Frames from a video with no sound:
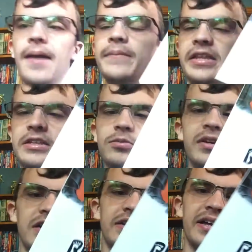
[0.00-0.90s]
Yeah, this
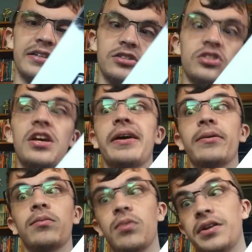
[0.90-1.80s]
one collects
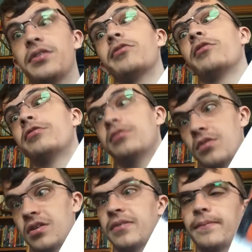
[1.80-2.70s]
1 through
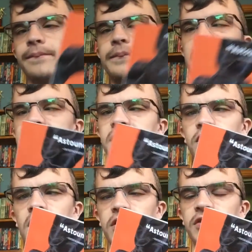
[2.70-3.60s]
4, but they're
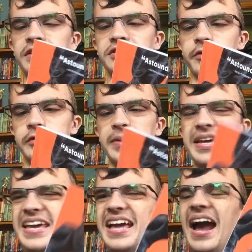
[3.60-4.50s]
longer issues. But
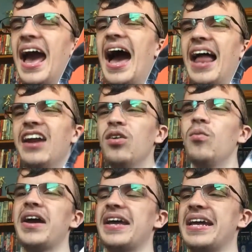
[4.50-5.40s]
he, I, I don't know
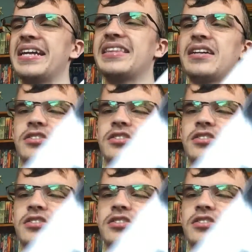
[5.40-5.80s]
why I hate that